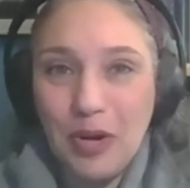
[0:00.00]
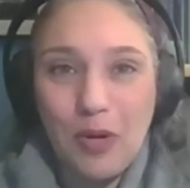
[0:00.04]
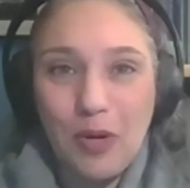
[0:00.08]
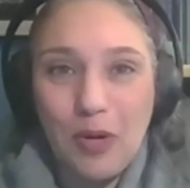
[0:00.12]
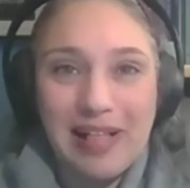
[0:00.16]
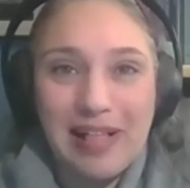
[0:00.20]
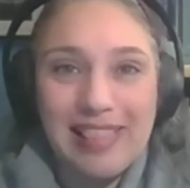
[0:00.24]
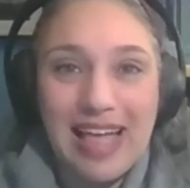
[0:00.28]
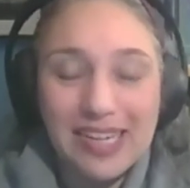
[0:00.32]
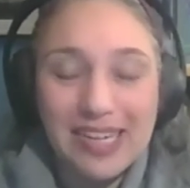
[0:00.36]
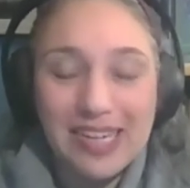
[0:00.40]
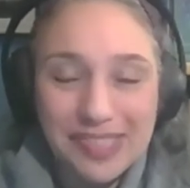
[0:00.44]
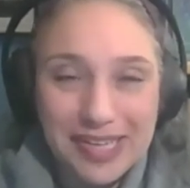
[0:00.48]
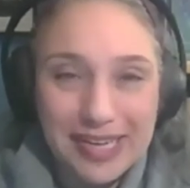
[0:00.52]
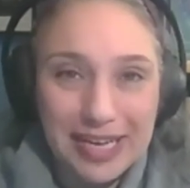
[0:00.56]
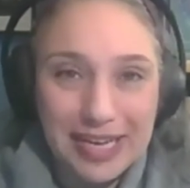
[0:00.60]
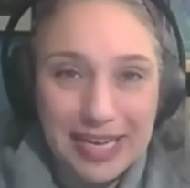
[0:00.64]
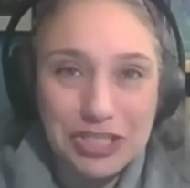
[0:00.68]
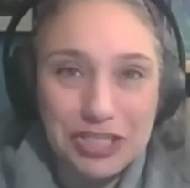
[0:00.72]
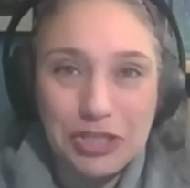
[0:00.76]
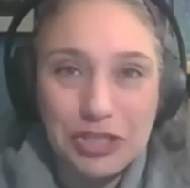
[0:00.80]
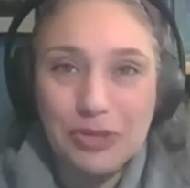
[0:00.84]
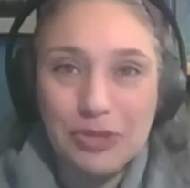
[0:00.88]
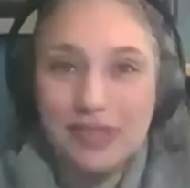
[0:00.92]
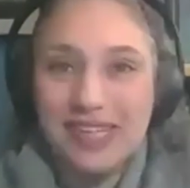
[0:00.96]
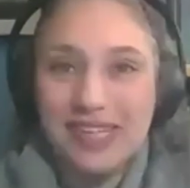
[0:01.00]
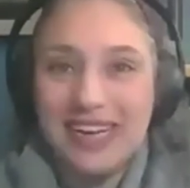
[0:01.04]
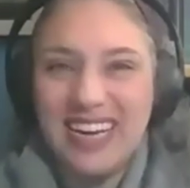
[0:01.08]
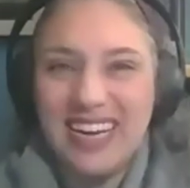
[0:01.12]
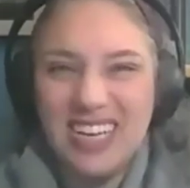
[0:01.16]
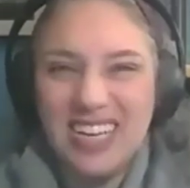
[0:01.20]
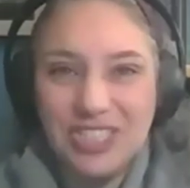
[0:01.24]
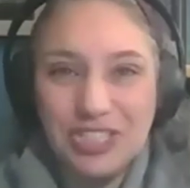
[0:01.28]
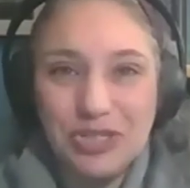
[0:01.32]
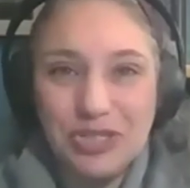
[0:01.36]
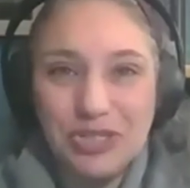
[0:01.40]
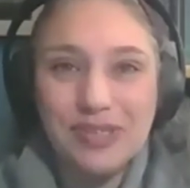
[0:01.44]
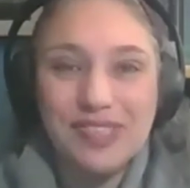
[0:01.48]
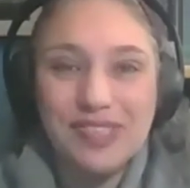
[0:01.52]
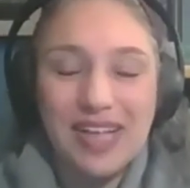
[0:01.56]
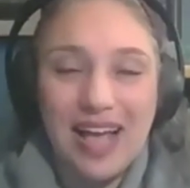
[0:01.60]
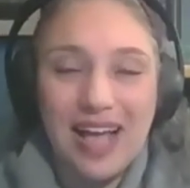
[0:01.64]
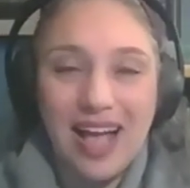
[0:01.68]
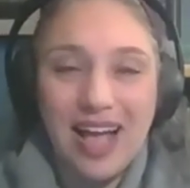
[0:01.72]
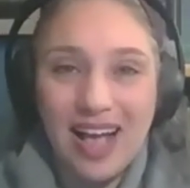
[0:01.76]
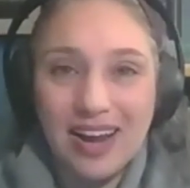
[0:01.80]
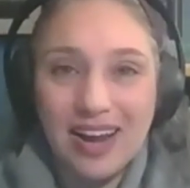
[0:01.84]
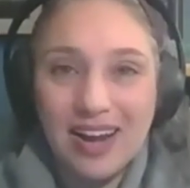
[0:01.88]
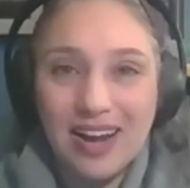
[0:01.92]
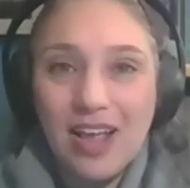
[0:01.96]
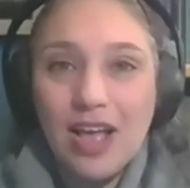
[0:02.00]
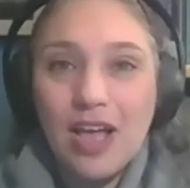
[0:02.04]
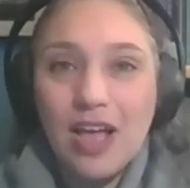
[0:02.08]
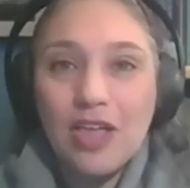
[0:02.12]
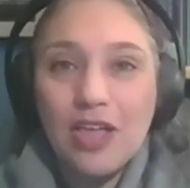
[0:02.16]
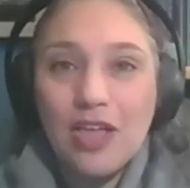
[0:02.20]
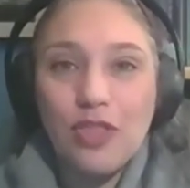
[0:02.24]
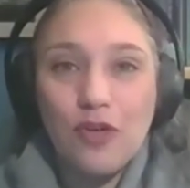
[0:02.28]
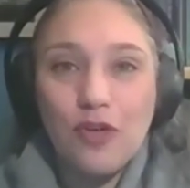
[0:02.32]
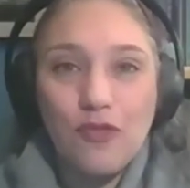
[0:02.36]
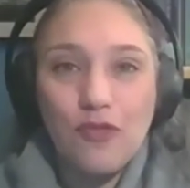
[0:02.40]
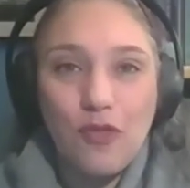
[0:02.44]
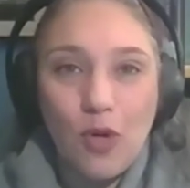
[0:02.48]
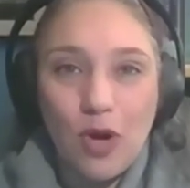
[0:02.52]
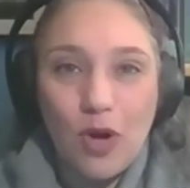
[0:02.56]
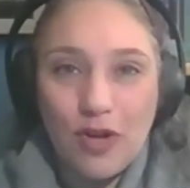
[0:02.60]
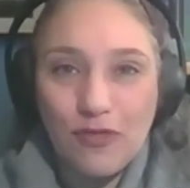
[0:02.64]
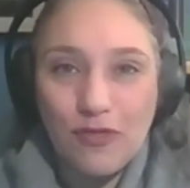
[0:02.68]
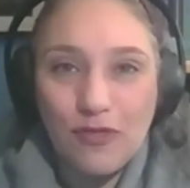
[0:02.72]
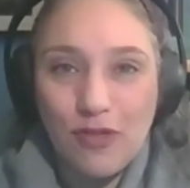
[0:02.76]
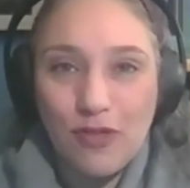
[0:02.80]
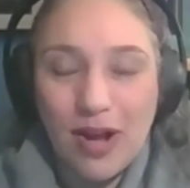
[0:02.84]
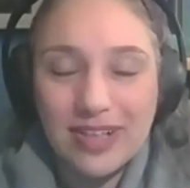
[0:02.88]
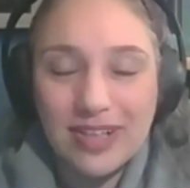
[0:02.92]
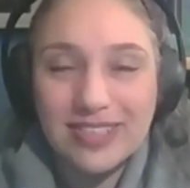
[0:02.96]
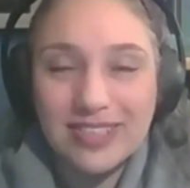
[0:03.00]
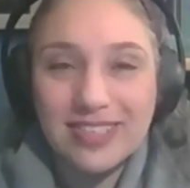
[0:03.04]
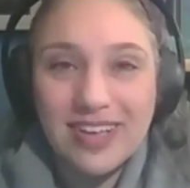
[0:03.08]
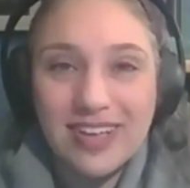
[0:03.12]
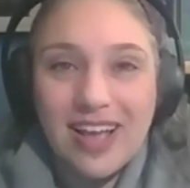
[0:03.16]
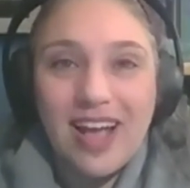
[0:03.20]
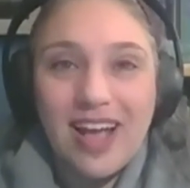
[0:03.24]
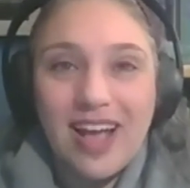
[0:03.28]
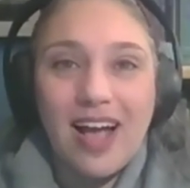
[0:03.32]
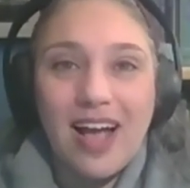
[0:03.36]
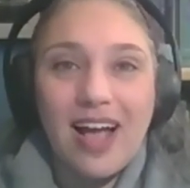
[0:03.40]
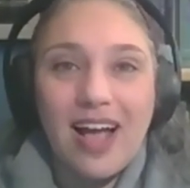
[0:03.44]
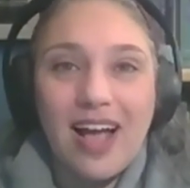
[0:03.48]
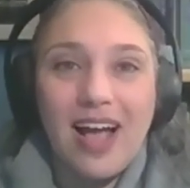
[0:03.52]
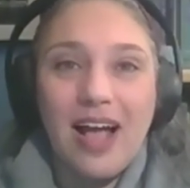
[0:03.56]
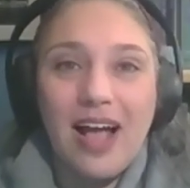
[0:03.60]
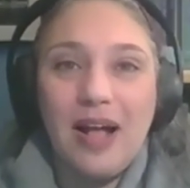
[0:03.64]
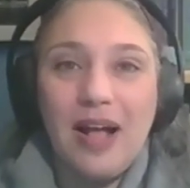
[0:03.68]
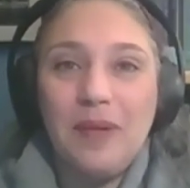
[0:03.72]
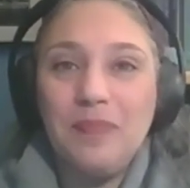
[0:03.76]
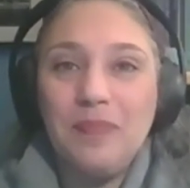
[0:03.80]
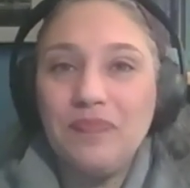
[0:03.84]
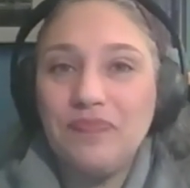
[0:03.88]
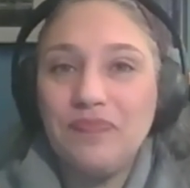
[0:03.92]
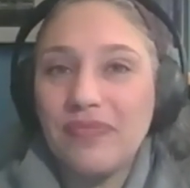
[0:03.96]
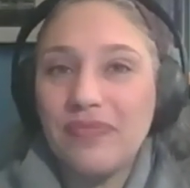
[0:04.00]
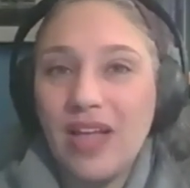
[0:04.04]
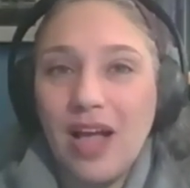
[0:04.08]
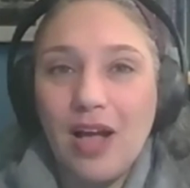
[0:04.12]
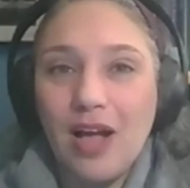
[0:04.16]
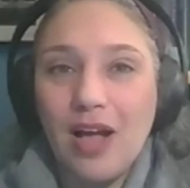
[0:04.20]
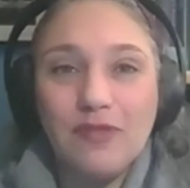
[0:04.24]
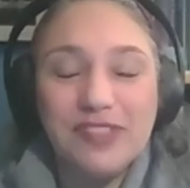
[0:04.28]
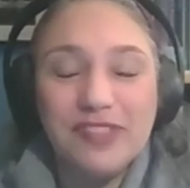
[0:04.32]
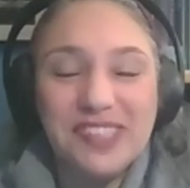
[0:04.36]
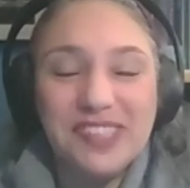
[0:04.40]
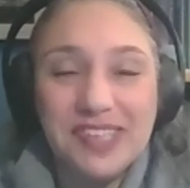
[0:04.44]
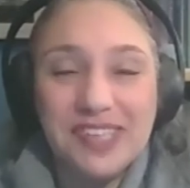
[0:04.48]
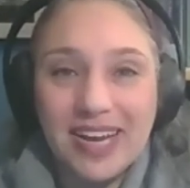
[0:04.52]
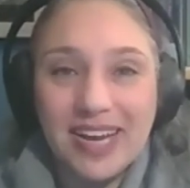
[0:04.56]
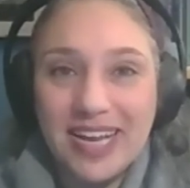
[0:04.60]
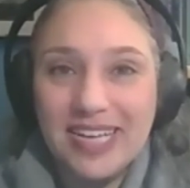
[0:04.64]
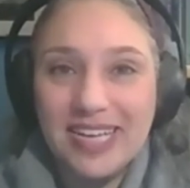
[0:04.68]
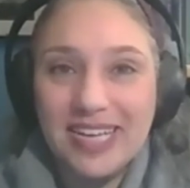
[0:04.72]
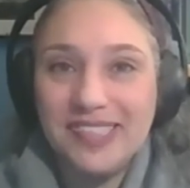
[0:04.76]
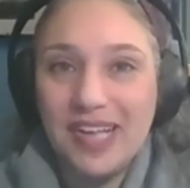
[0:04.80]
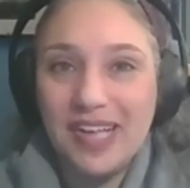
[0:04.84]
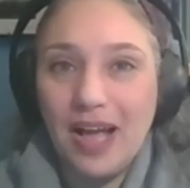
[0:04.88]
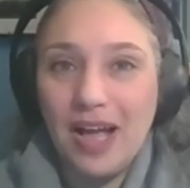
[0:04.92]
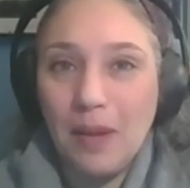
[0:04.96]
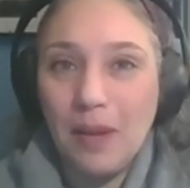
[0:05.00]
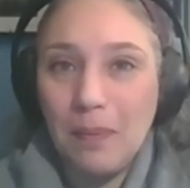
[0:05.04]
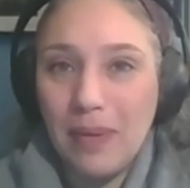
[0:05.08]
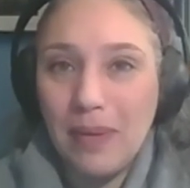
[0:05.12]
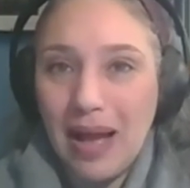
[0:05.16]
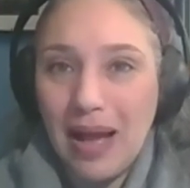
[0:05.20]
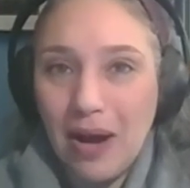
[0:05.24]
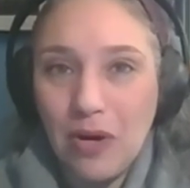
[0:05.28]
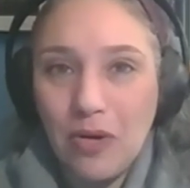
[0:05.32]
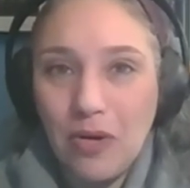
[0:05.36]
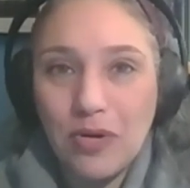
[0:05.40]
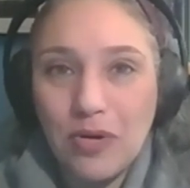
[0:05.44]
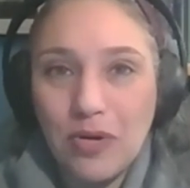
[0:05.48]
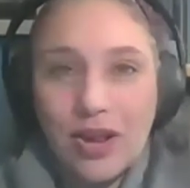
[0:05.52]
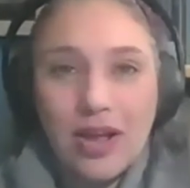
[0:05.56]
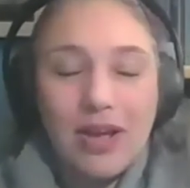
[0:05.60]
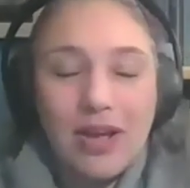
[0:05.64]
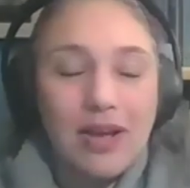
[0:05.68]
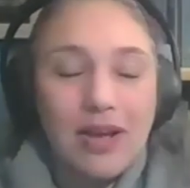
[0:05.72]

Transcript: classic issues and issues at the forefront of studies about